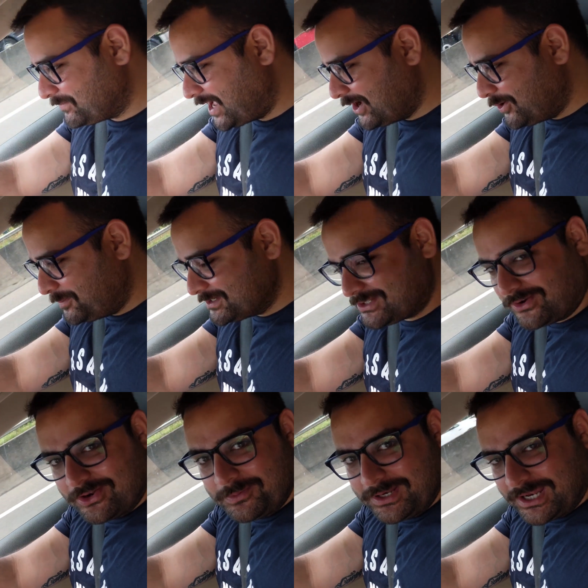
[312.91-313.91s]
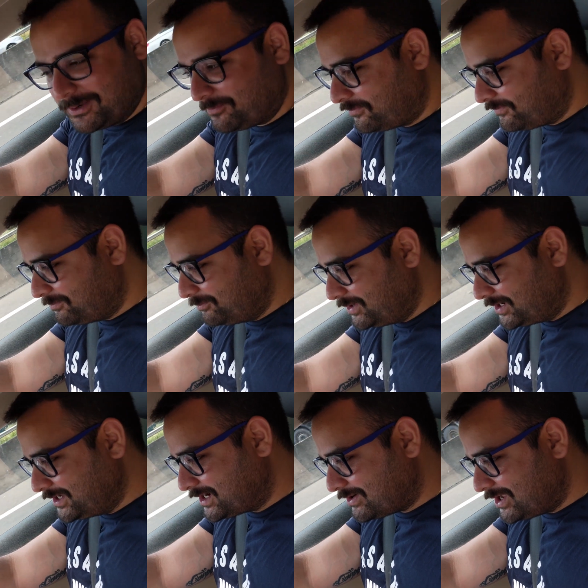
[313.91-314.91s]
I hope it's not going to be like
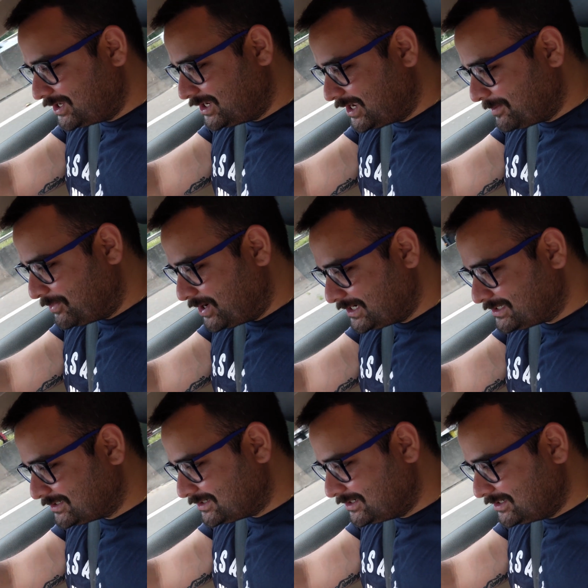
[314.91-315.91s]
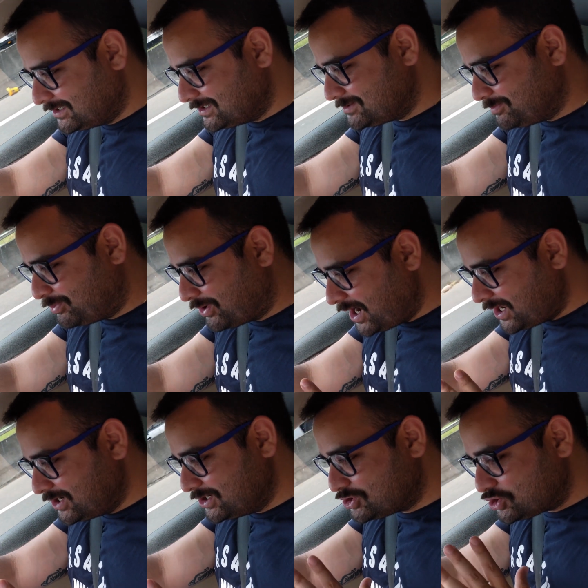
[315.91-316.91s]
bloody crowded like Brighton.
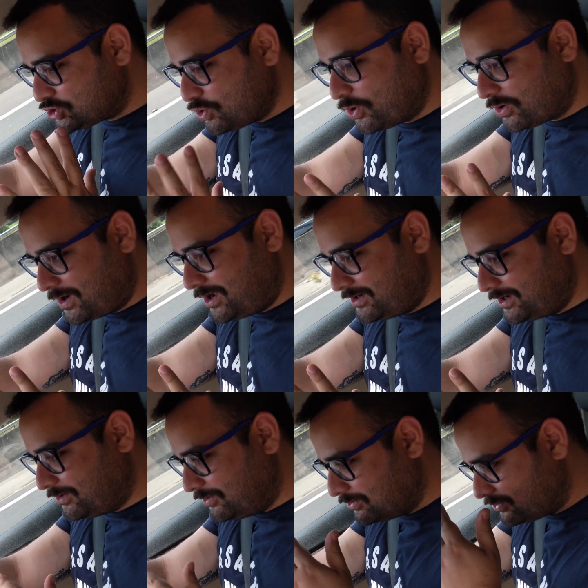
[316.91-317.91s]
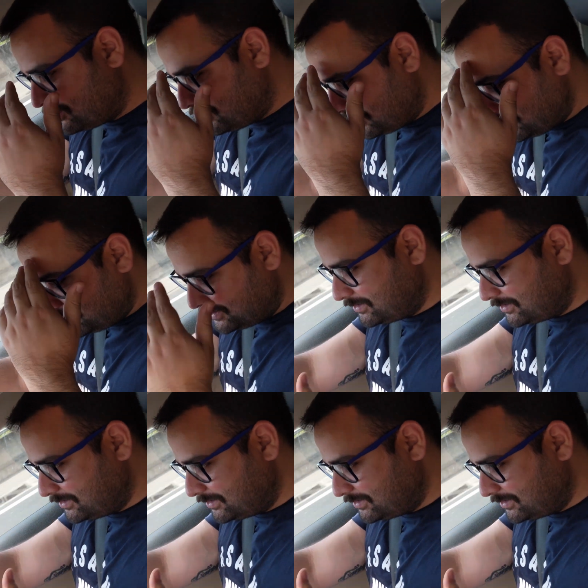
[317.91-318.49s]
Brighton is so crowded. Oh God,